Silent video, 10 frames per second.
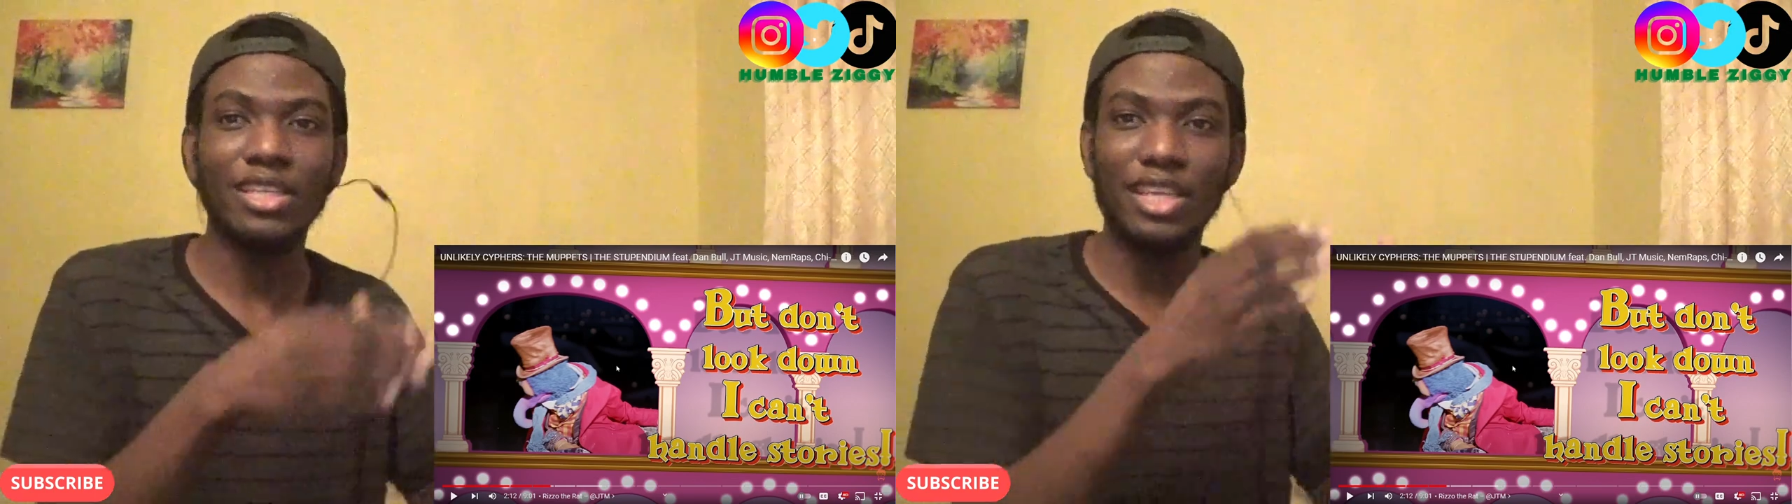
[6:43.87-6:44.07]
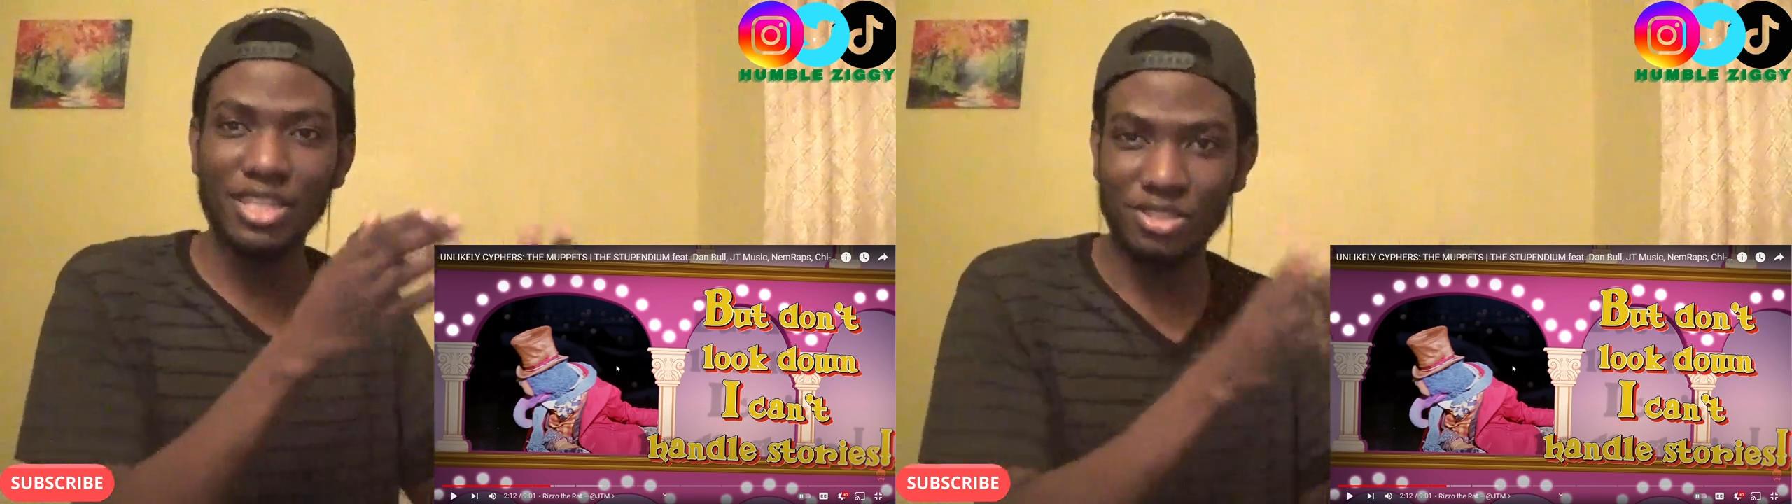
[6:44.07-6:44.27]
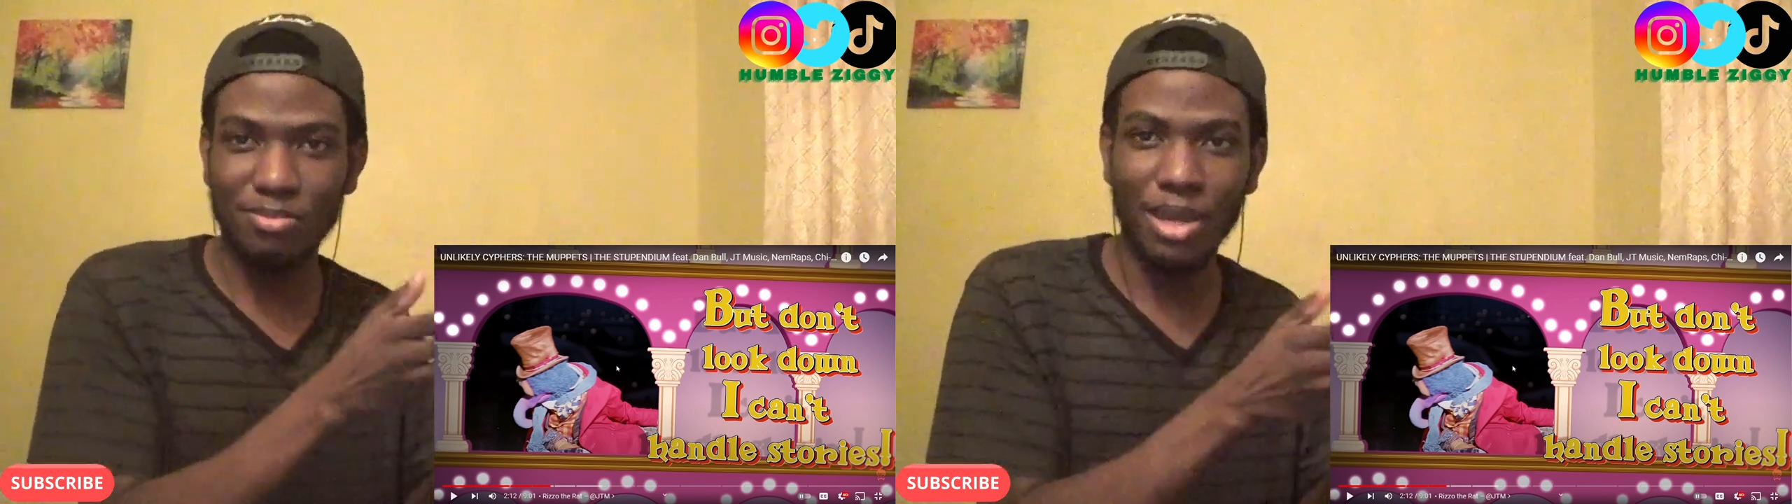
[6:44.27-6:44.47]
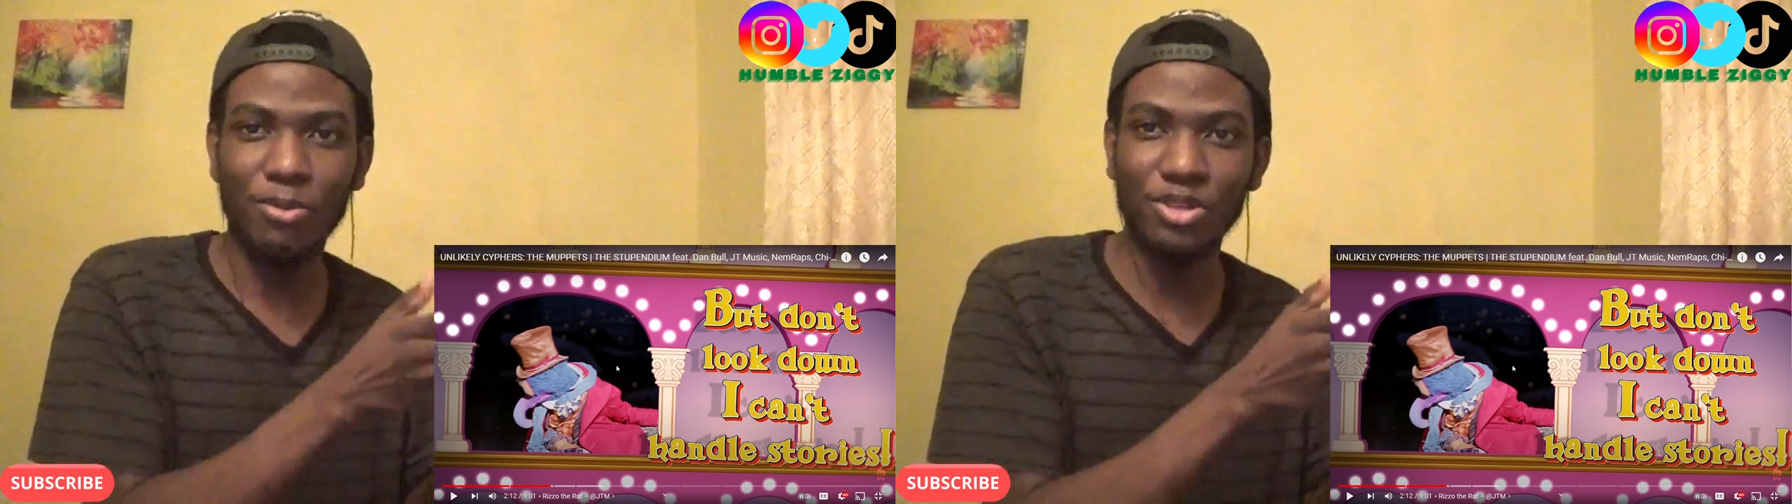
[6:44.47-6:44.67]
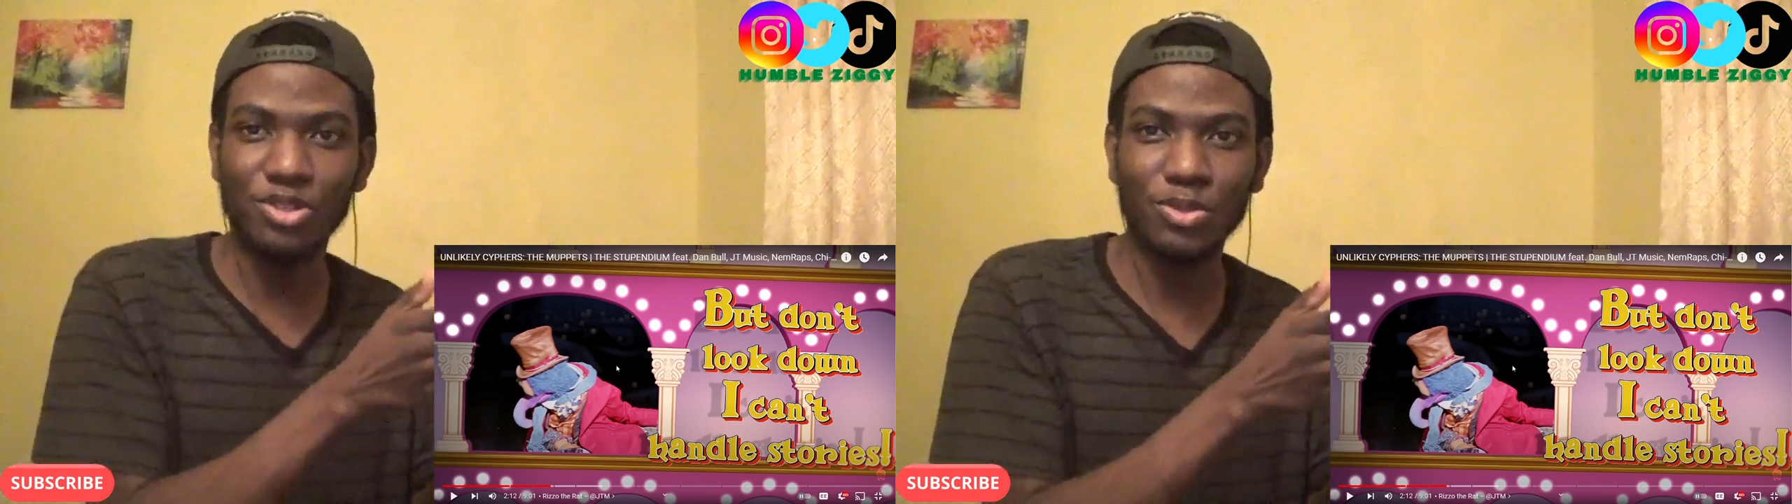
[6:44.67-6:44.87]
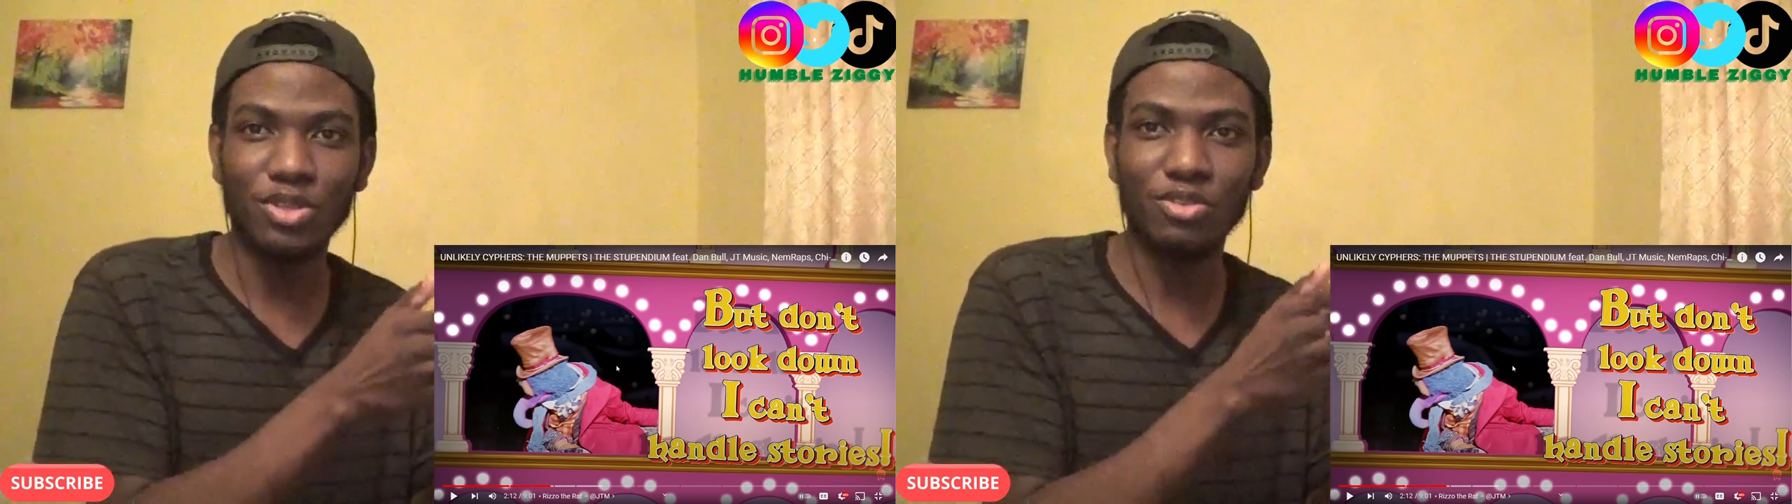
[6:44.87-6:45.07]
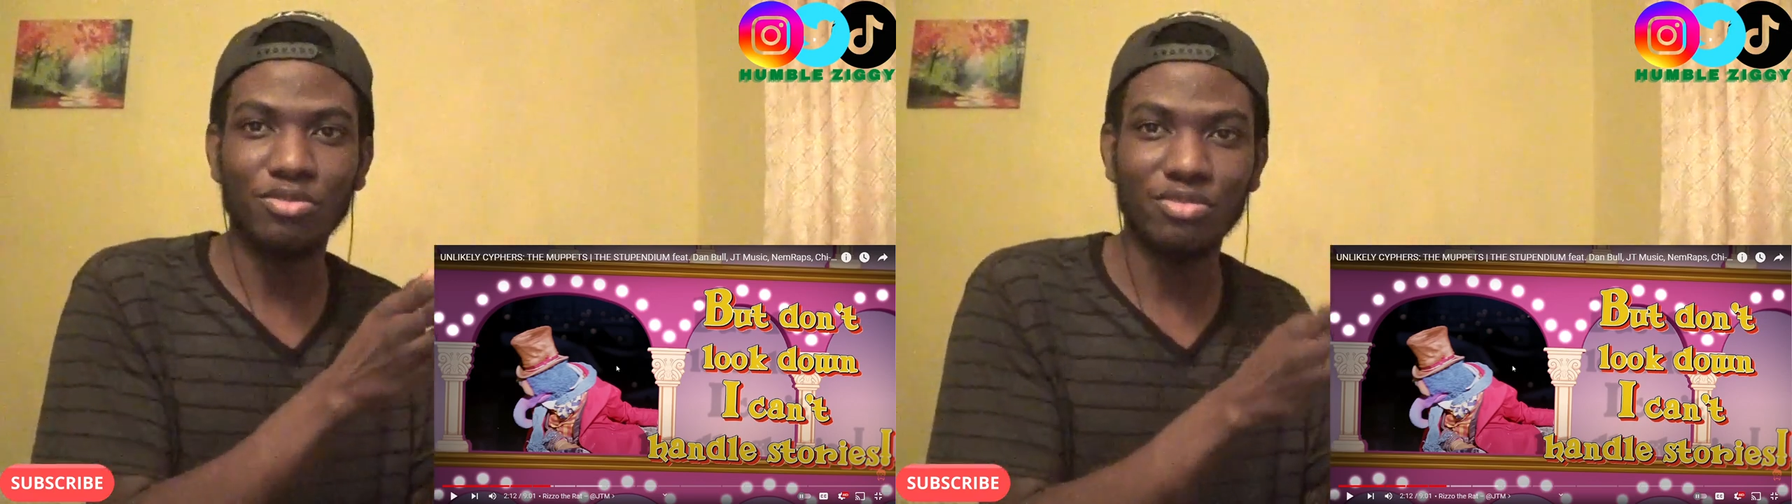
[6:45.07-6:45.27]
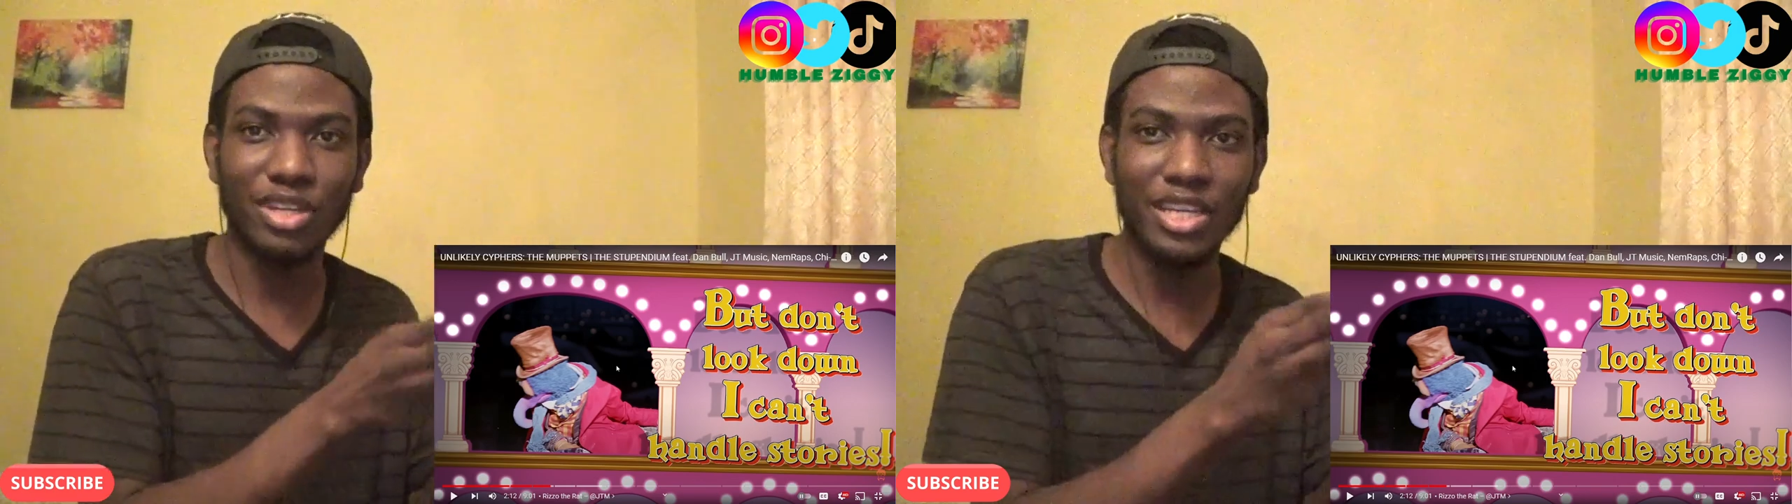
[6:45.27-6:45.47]
Yes, you might want to do a little
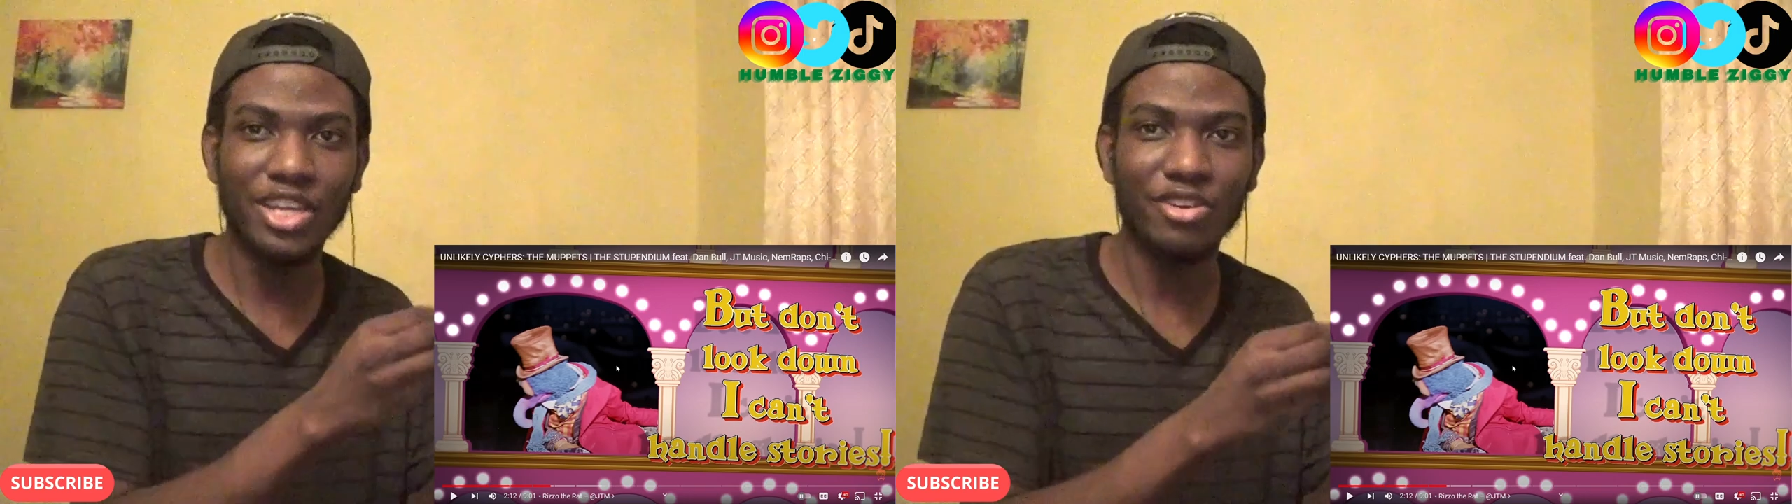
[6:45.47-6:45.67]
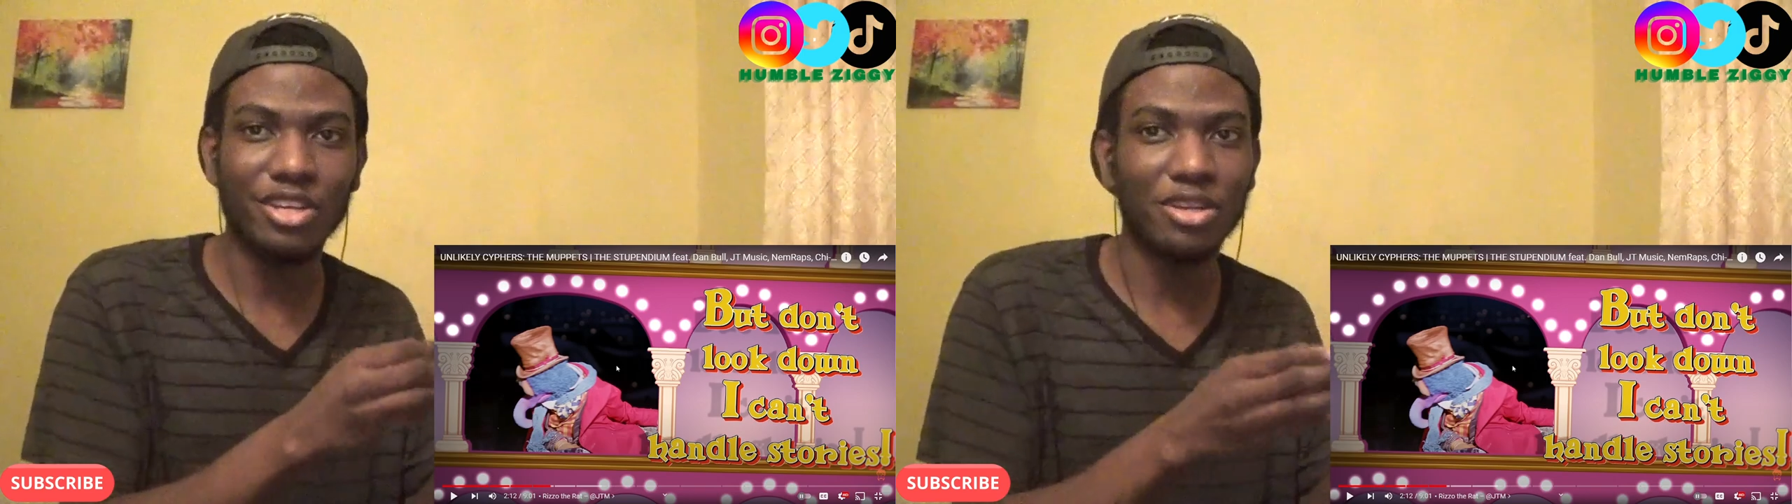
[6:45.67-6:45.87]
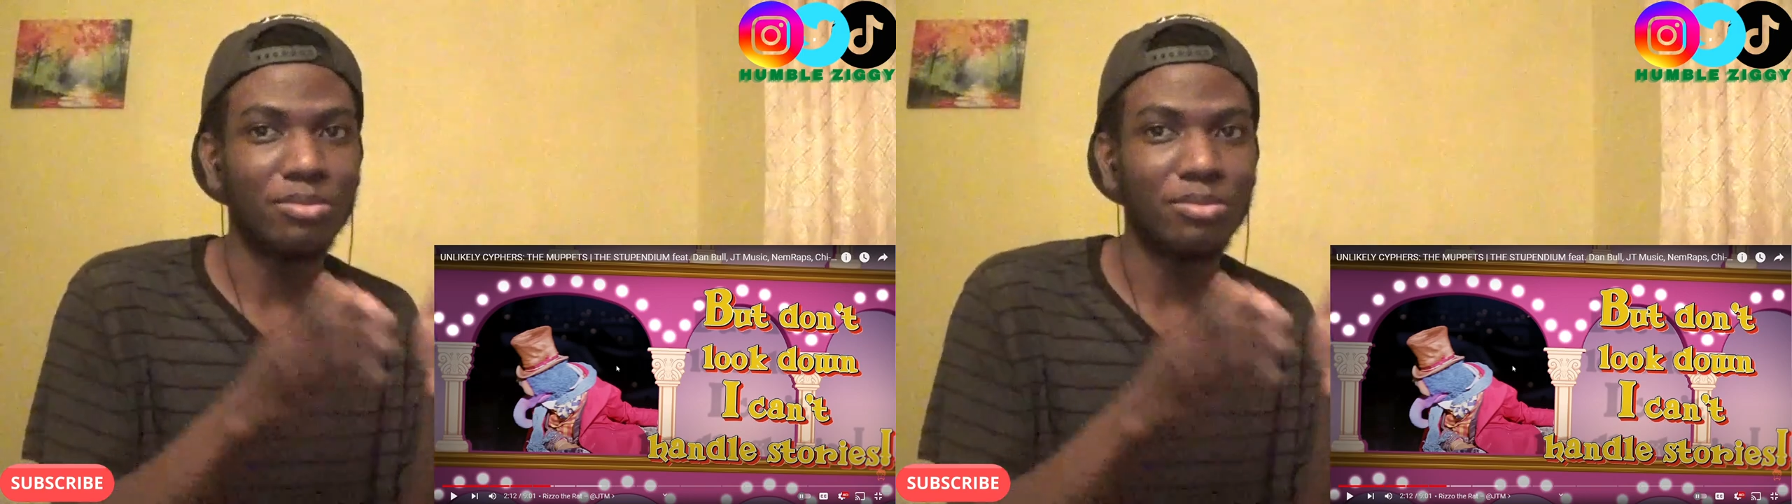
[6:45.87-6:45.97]
funny here and there,